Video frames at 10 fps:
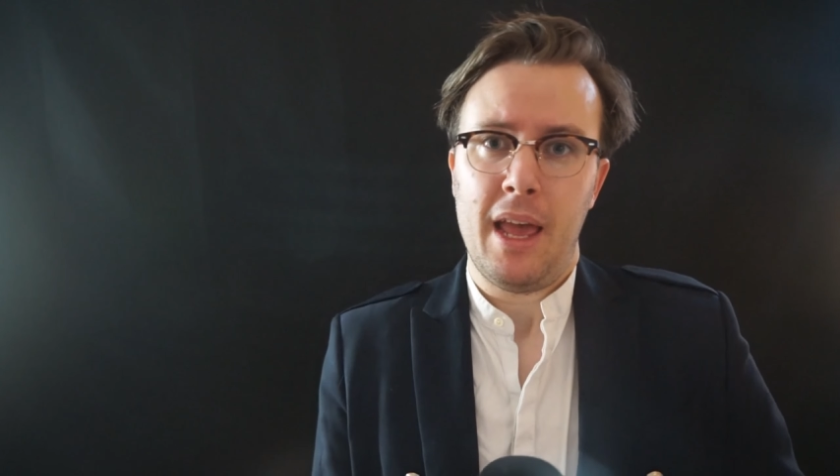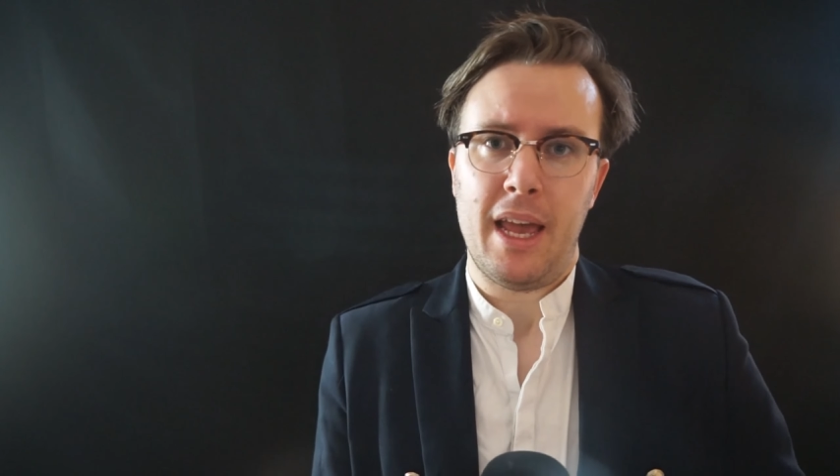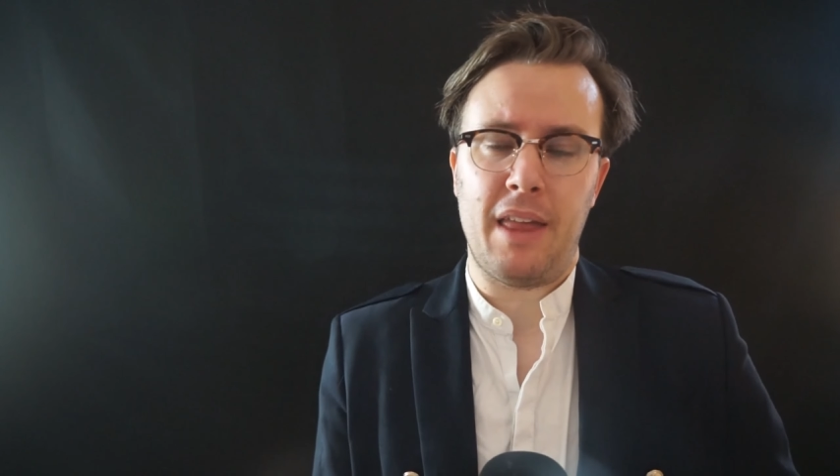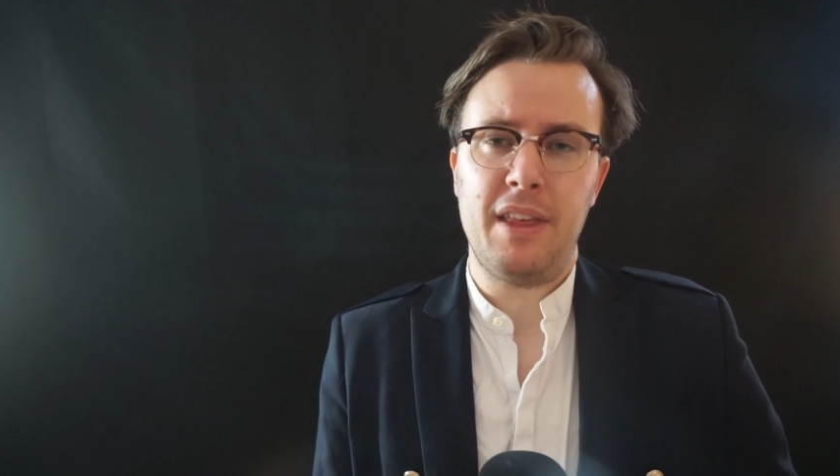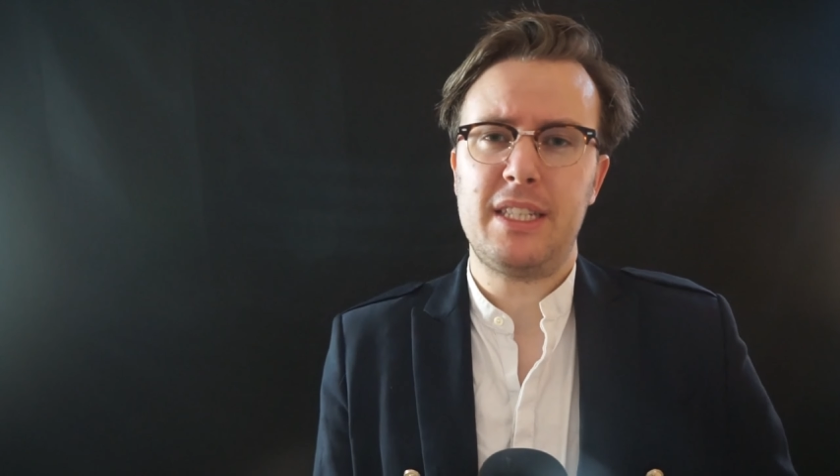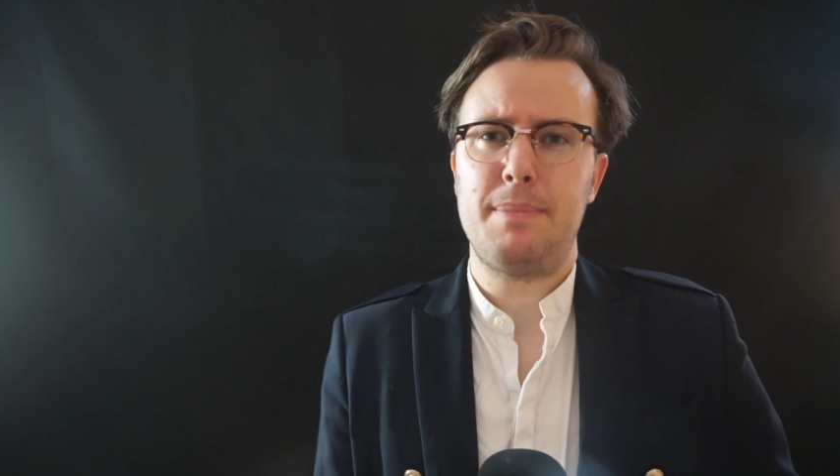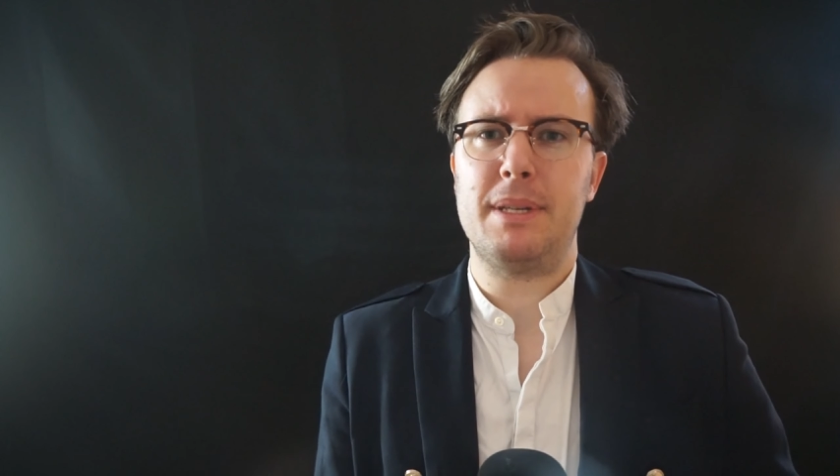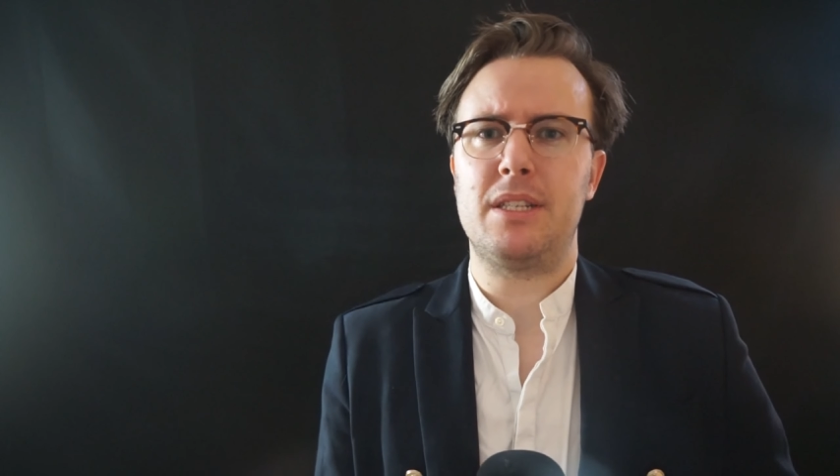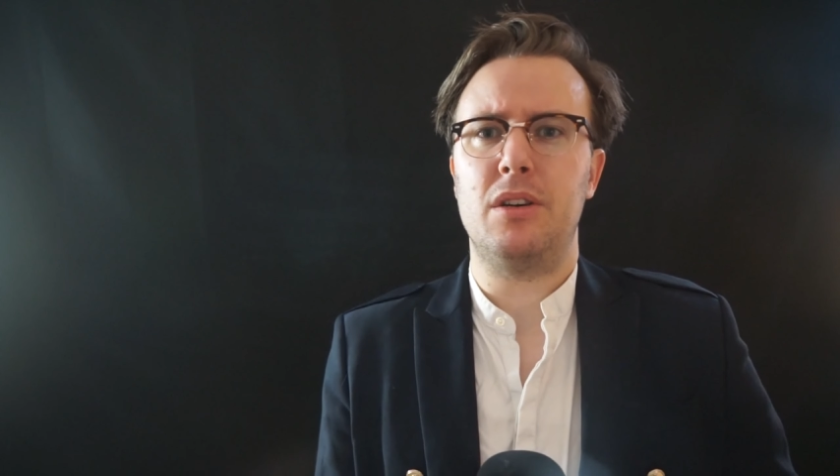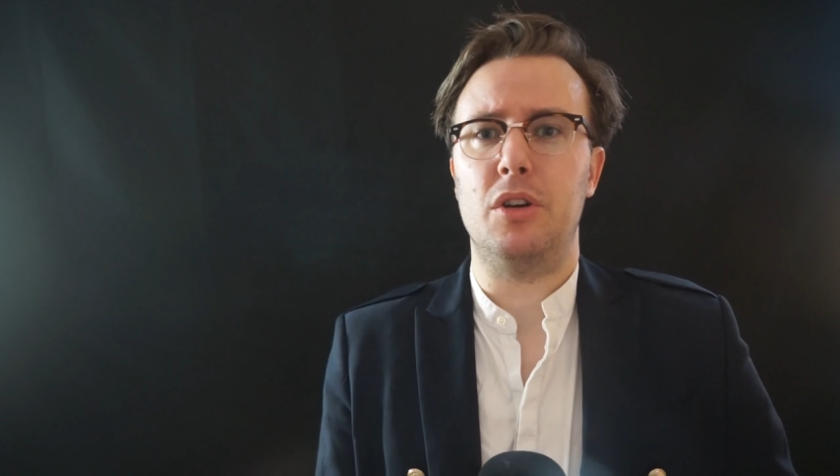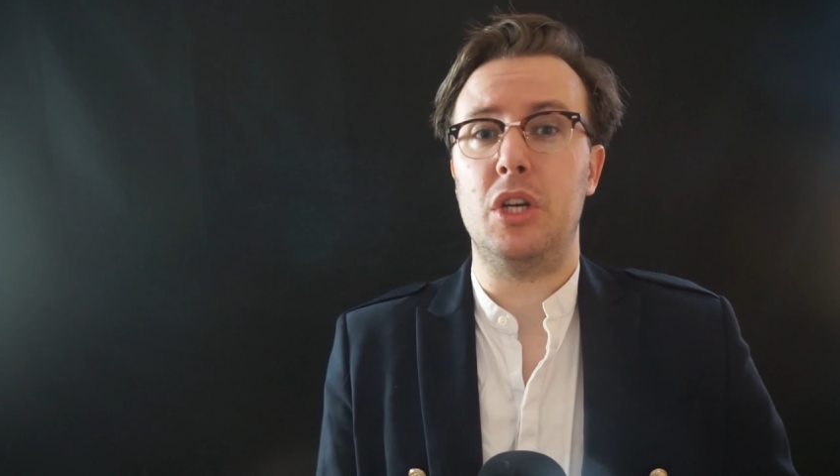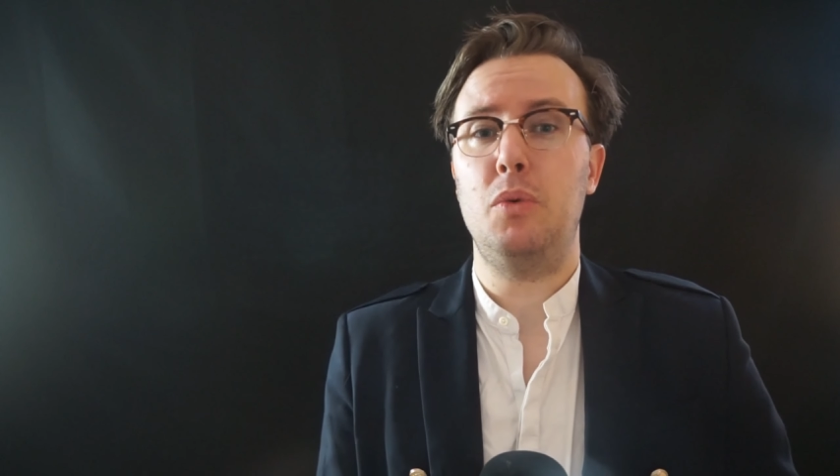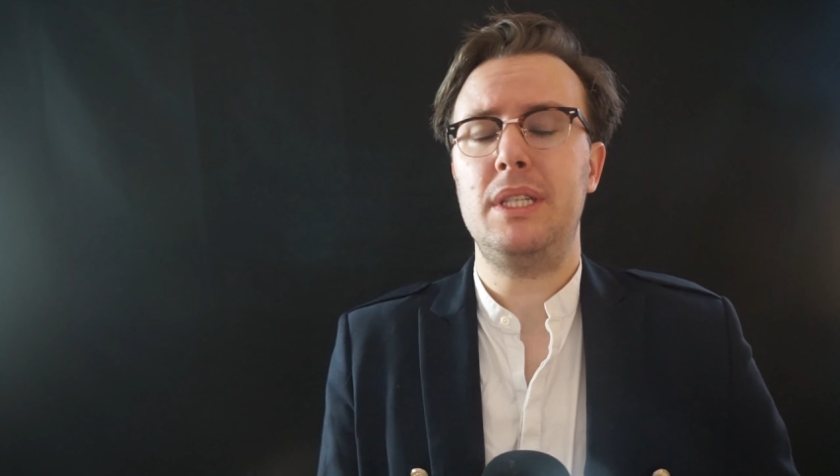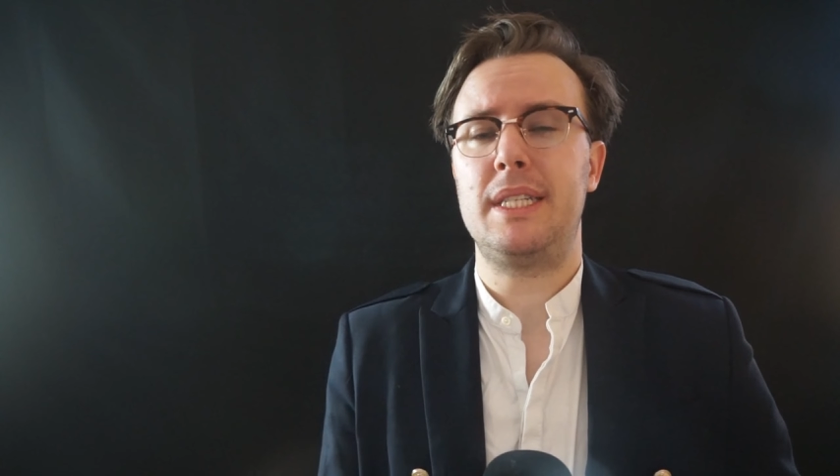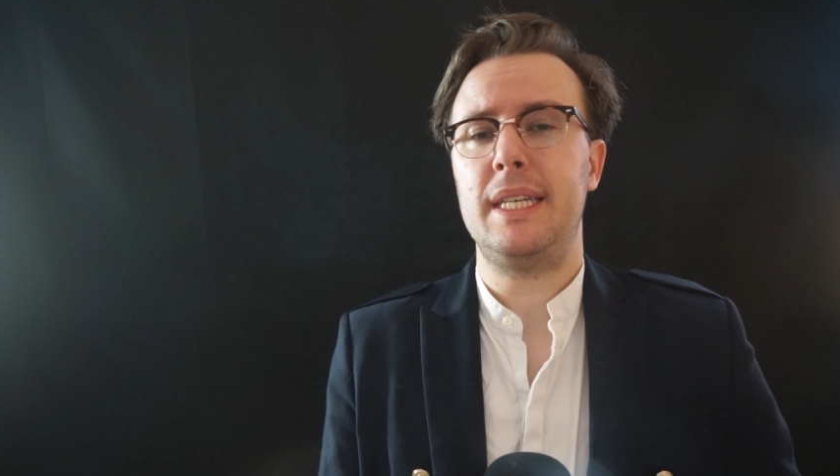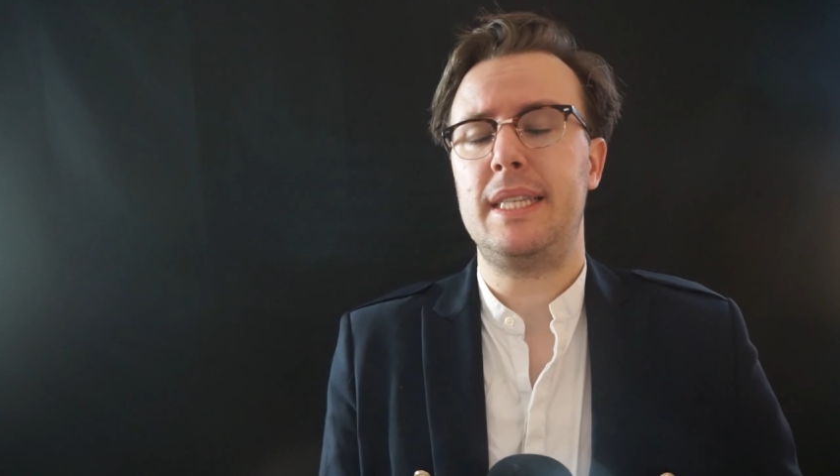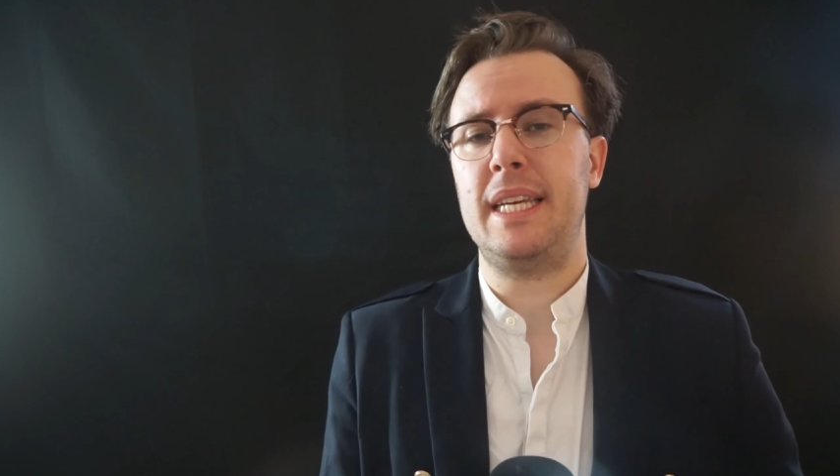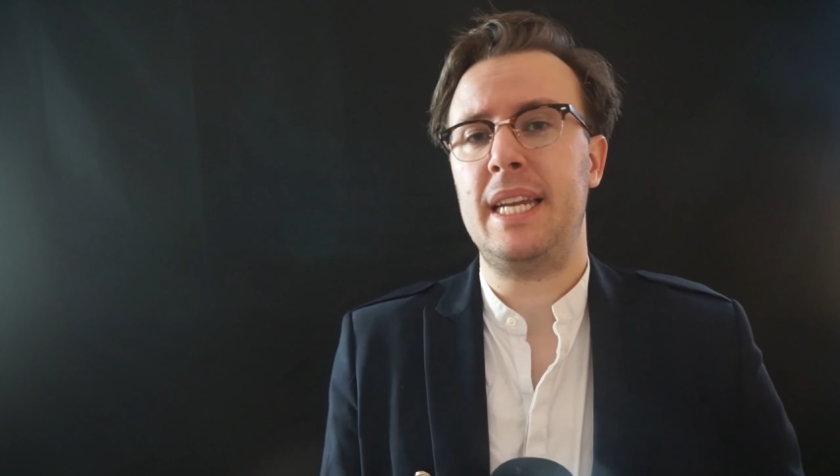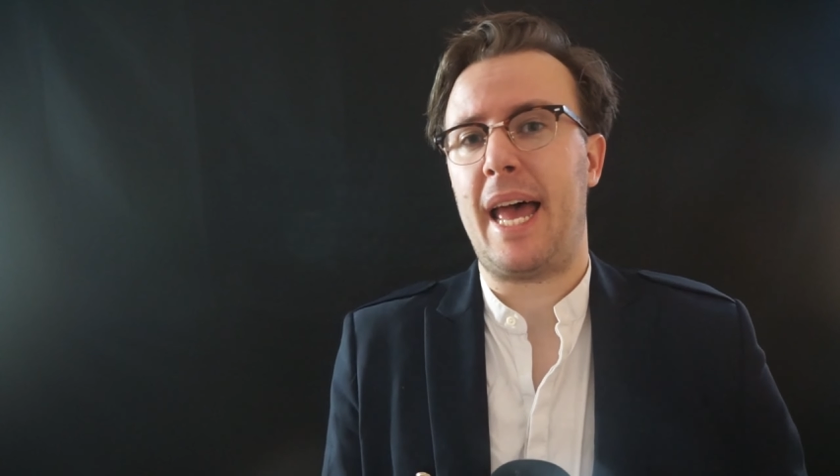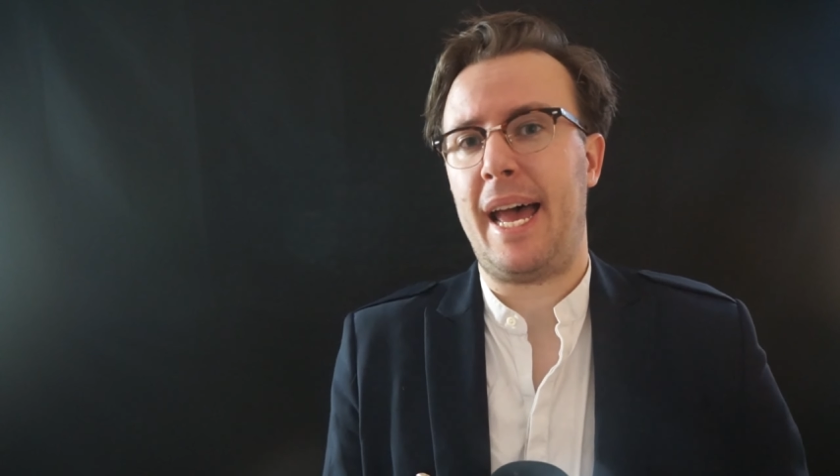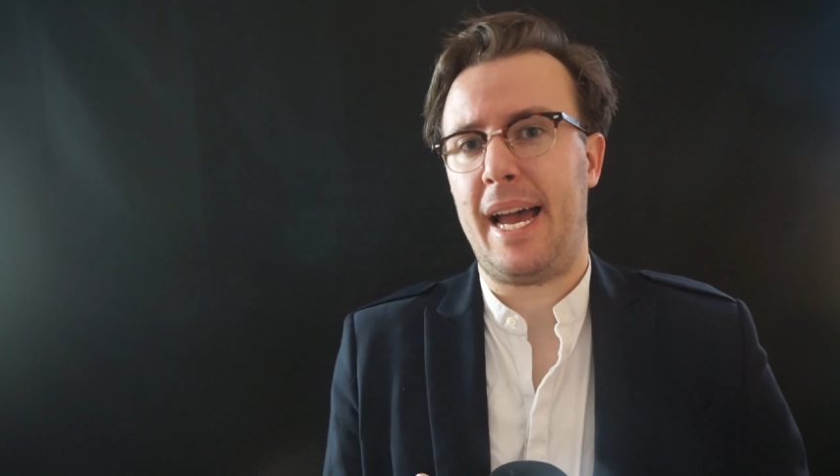In this episode, you will see it in